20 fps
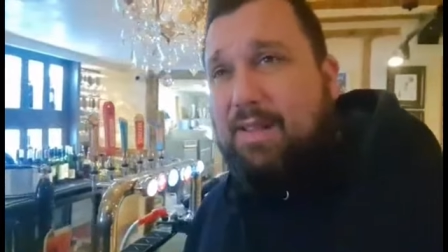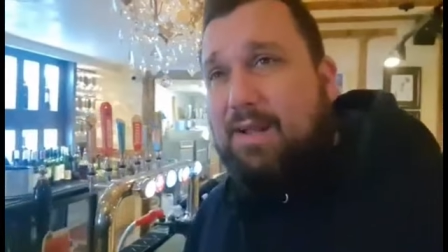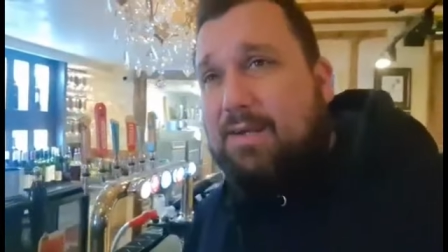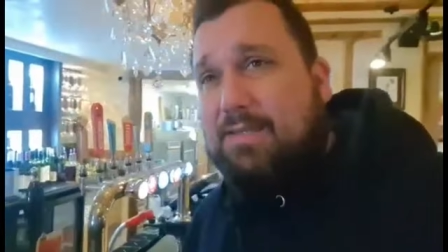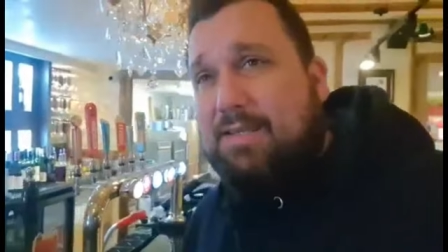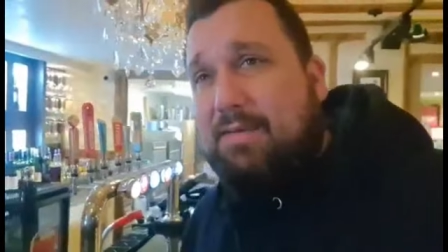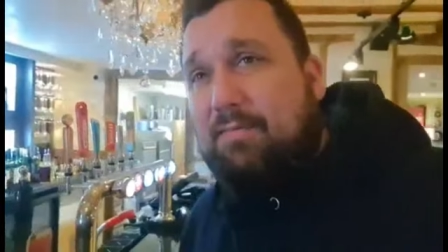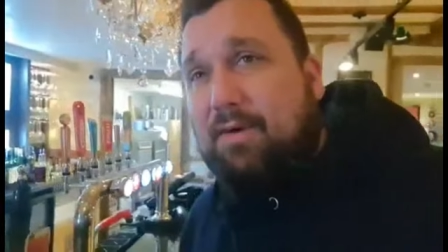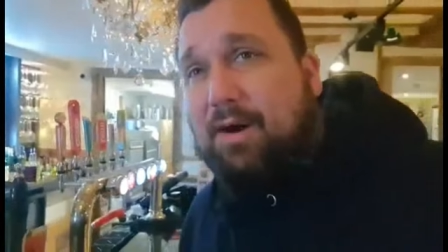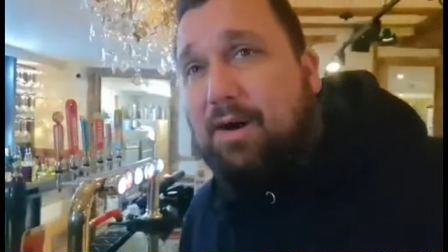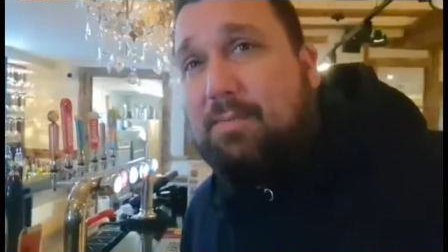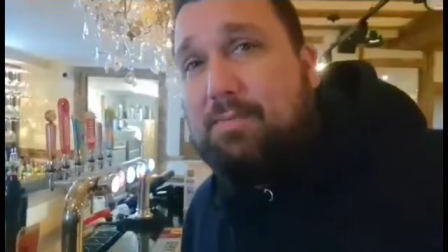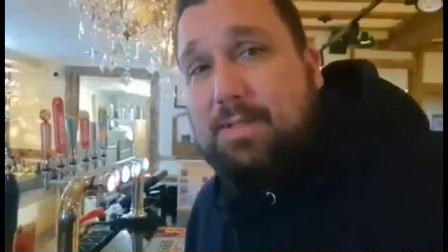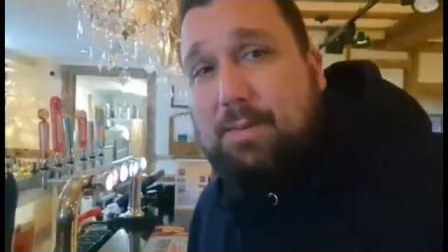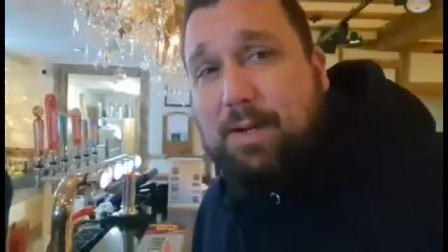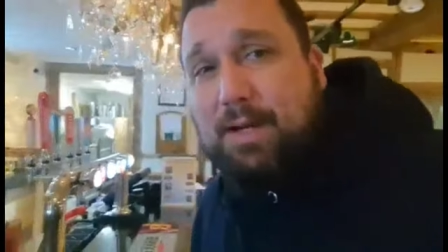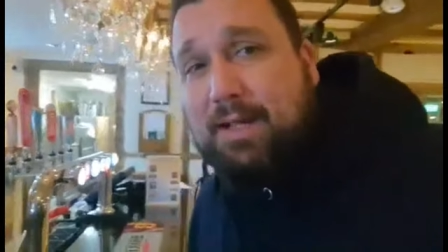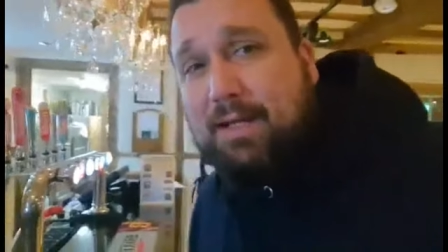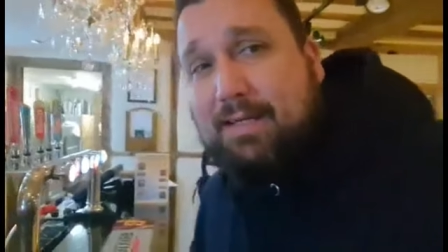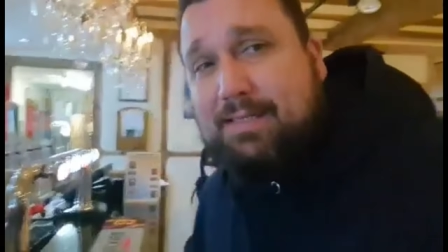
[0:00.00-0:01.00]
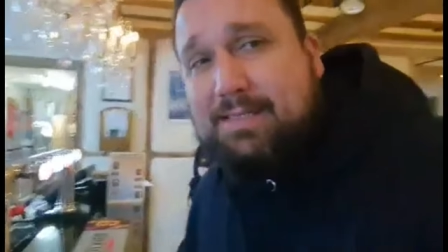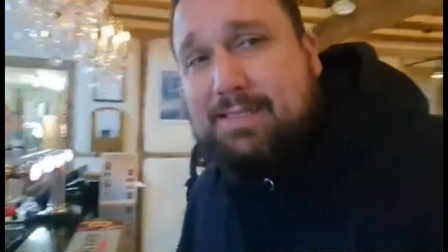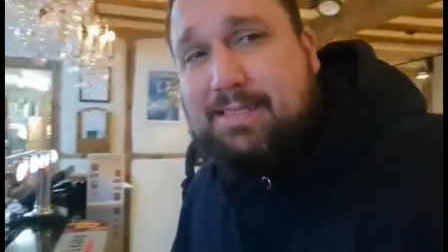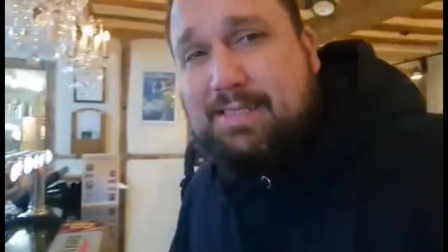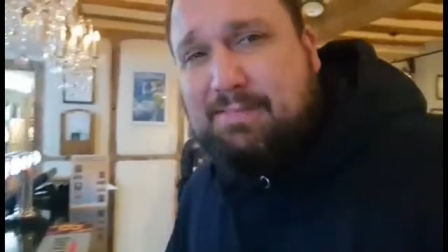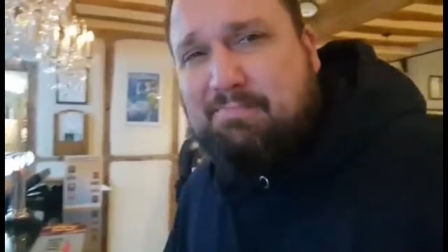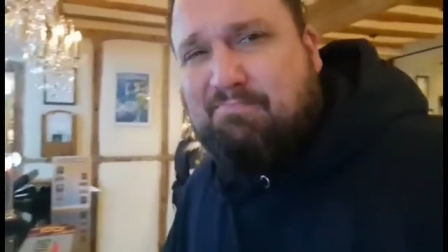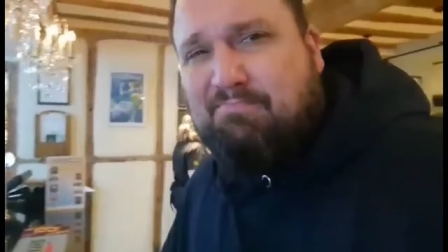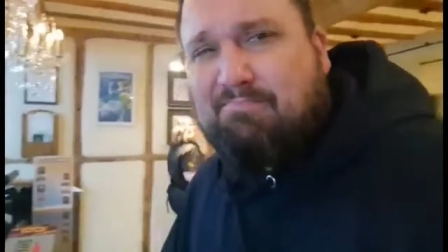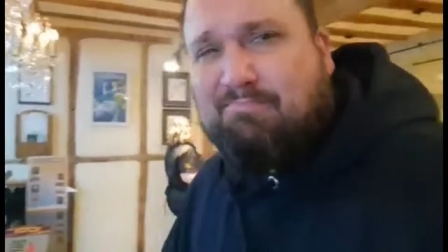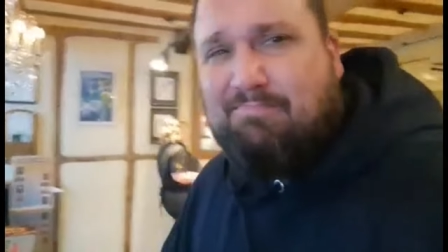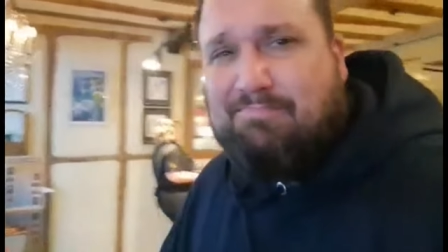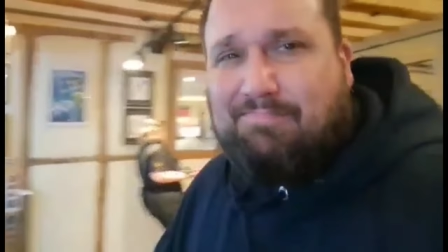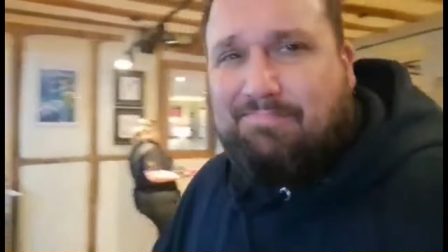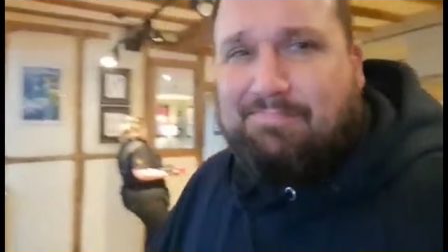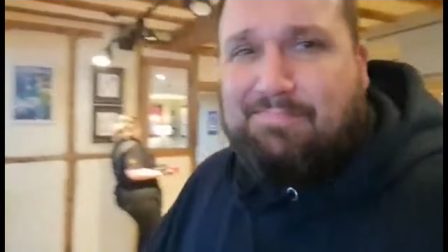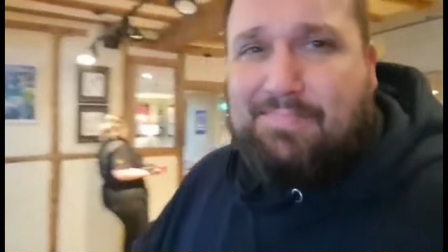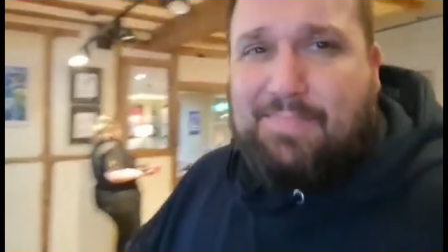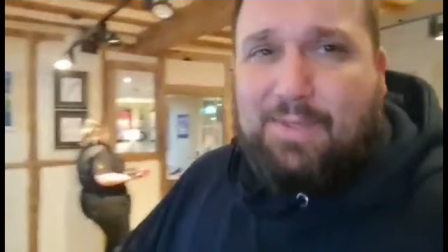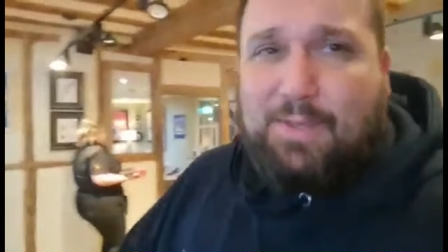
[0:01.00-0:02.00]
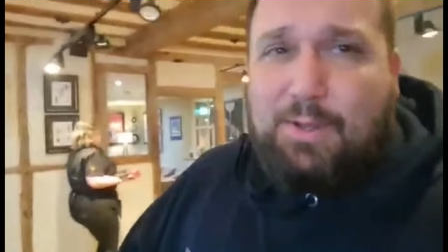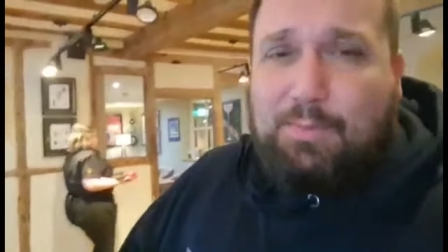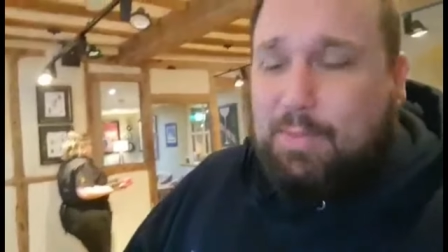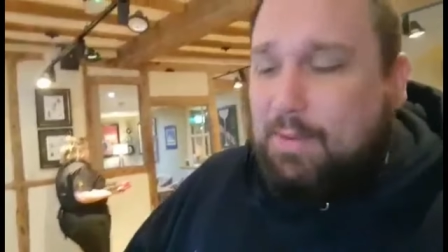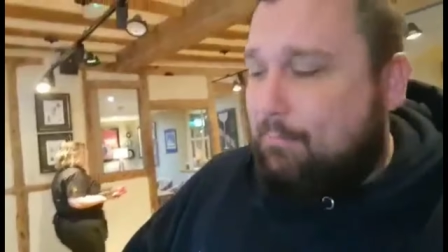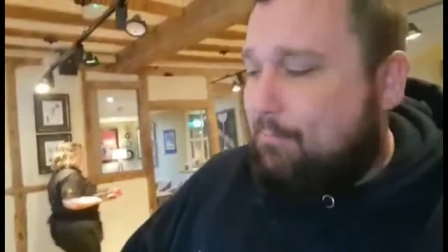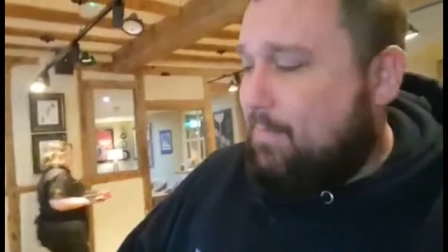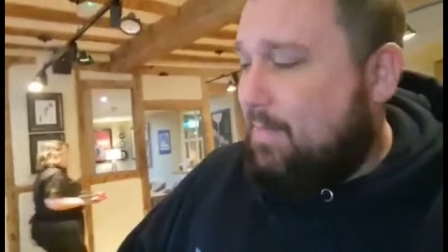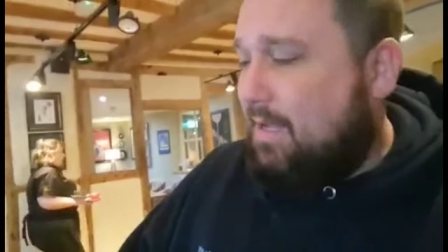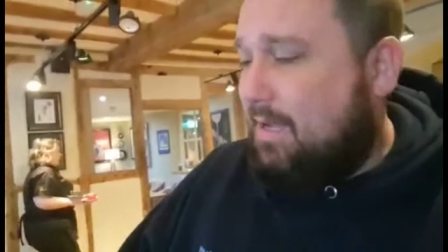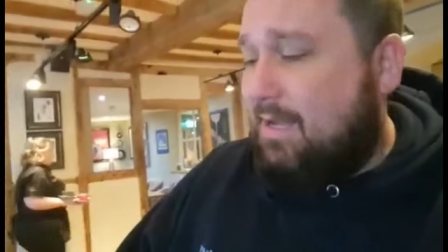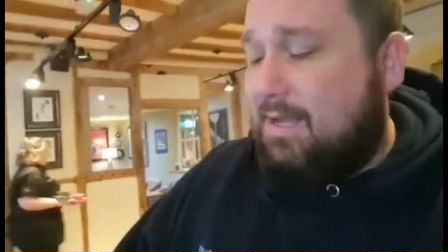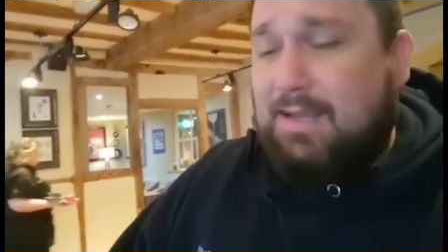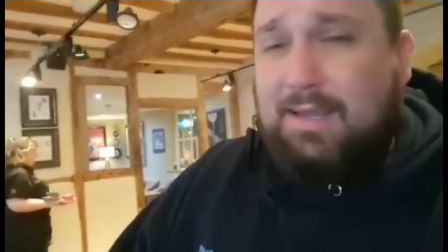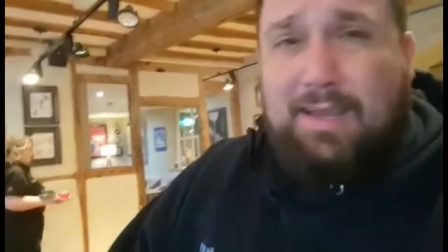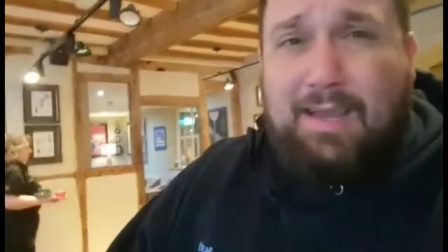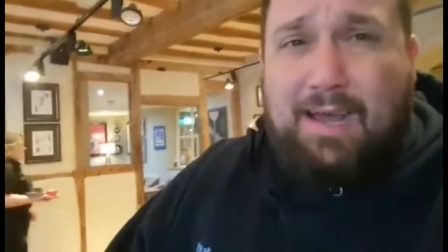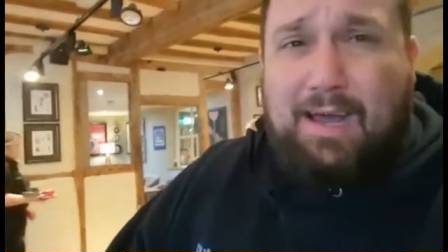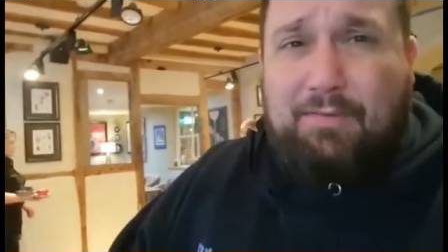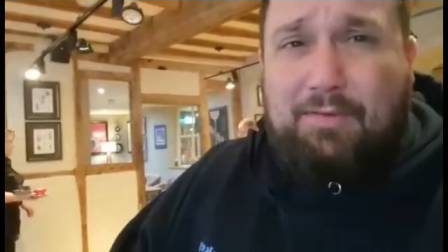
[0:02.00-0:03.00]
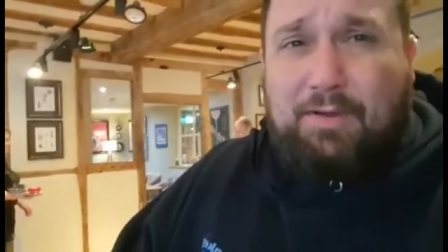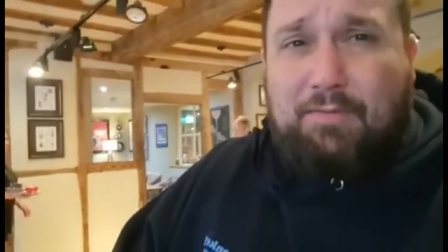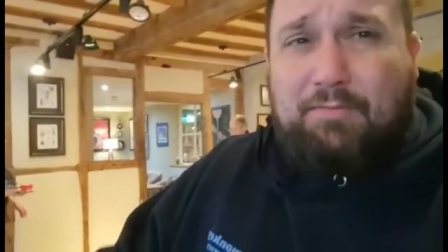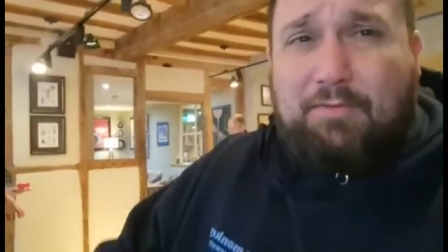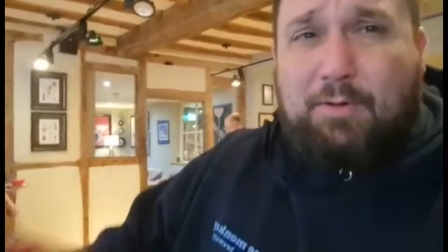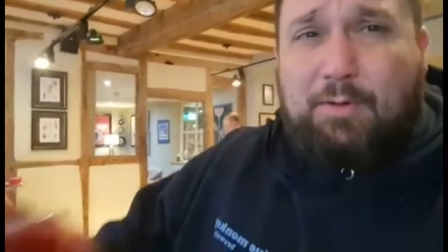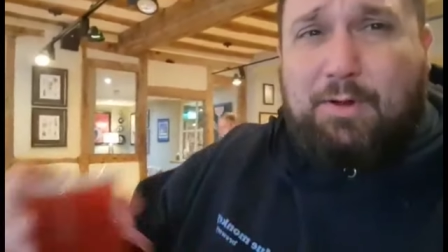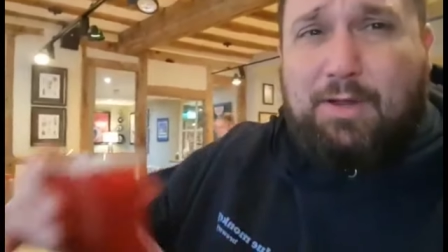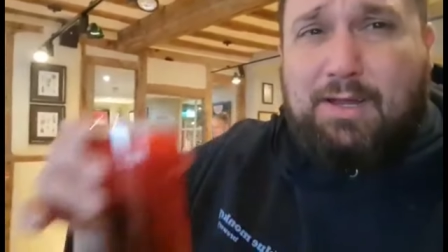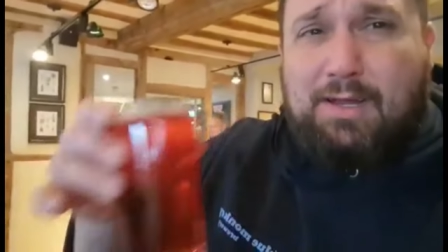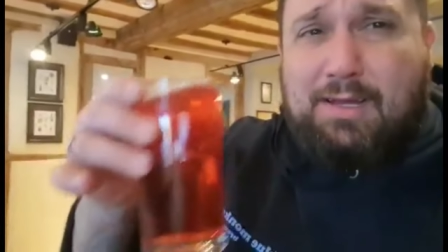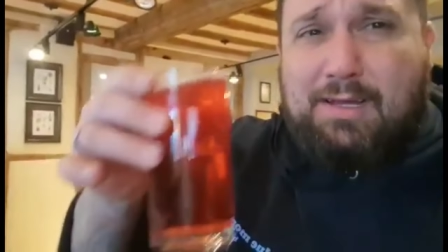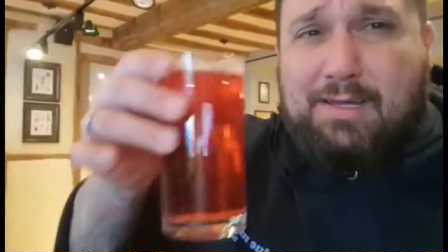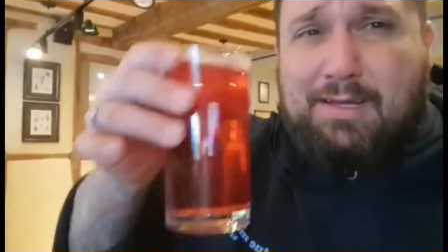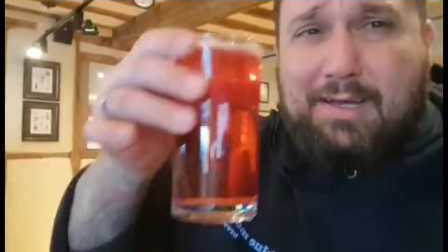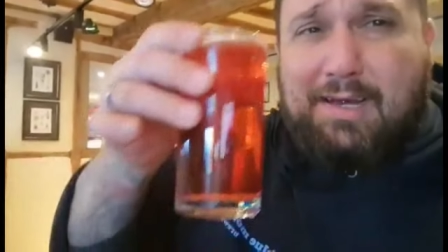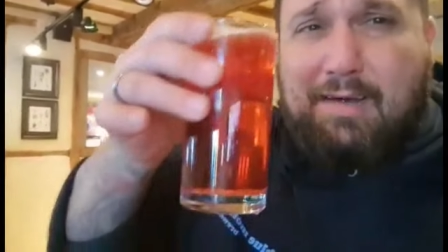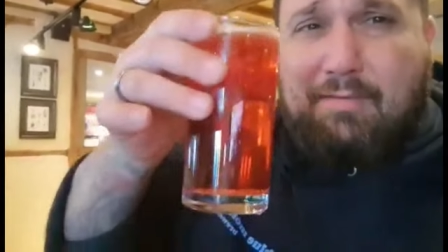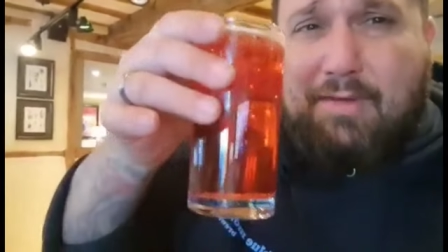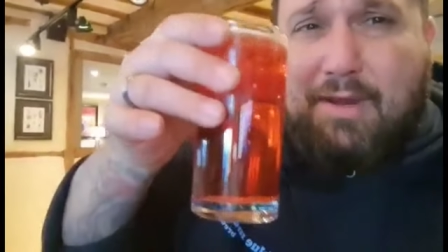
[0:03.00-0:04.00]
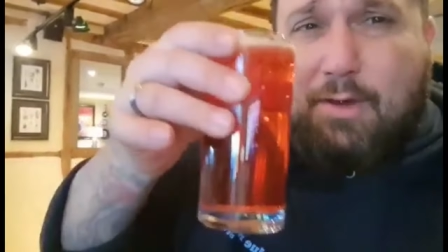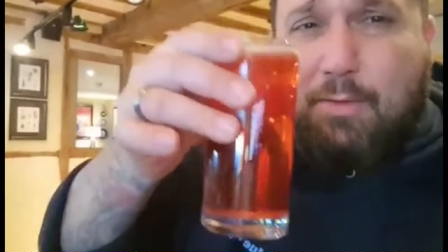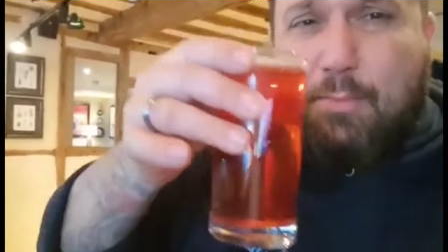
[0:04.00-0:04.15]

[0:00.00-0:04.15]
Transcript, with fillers: classy vibes about it. Good. Uh, I've gone for uh, half an